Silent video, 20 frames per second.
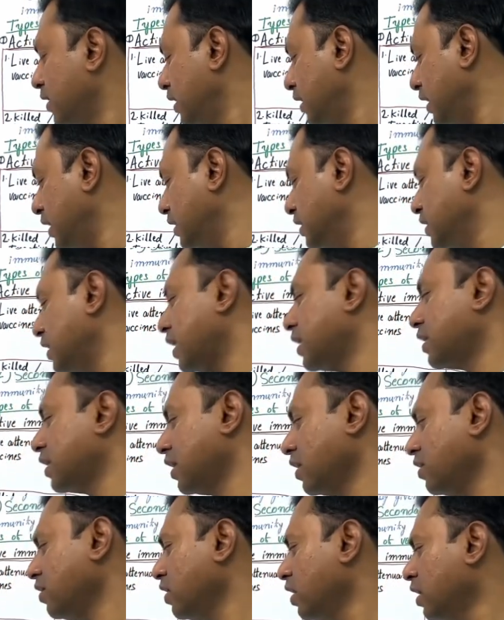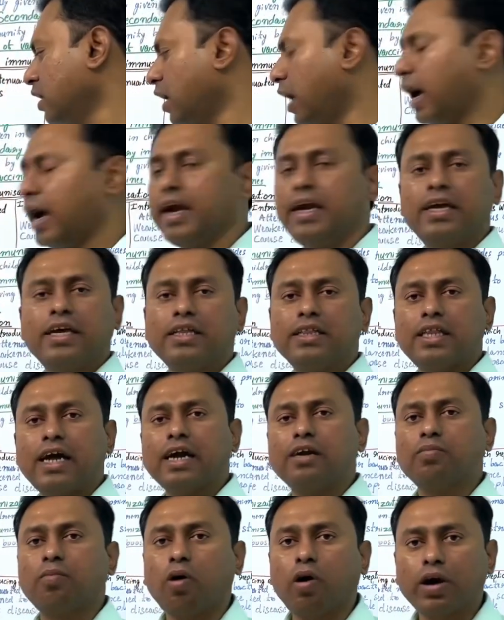injecting, and in
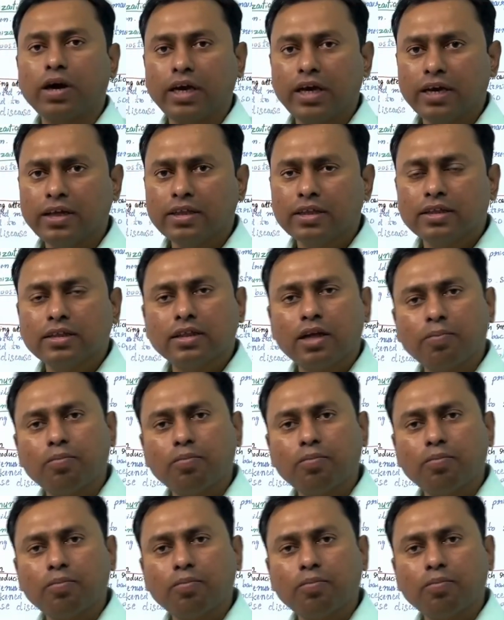that body the